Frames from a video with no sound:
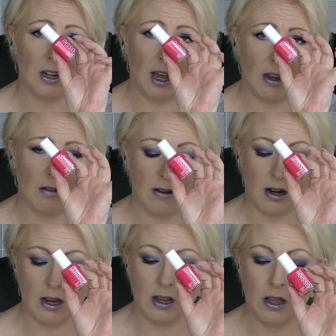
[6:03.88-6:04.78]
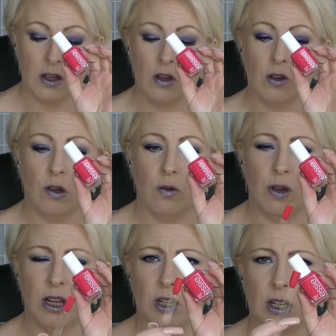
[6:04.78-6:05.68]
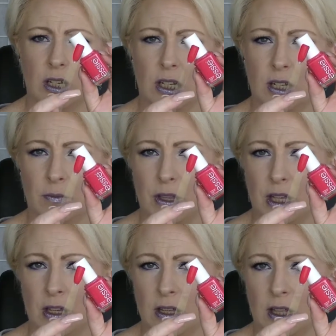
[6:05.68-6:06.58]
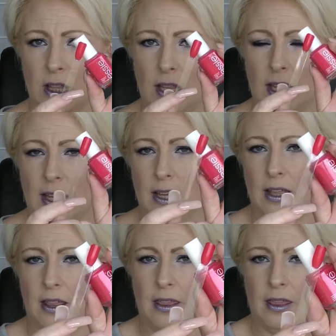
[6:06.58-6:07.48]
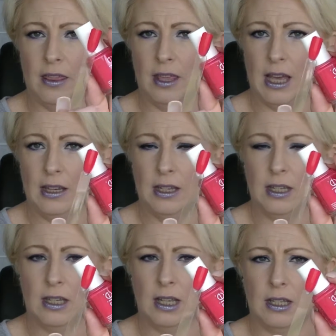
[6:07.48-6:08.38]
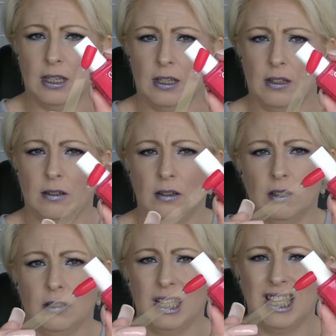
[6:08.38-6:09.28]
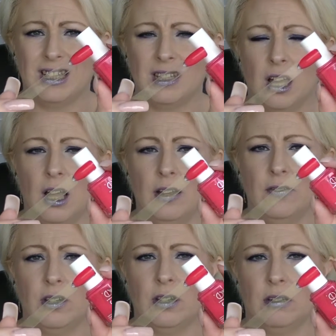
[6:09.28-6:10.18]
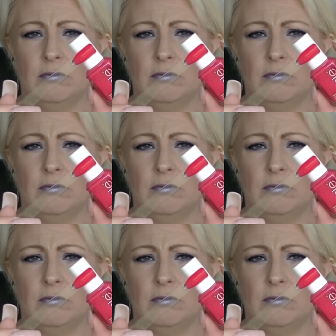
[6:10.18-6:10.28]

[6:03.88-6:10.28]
Daiquiri, which looks something like that. It's kind of an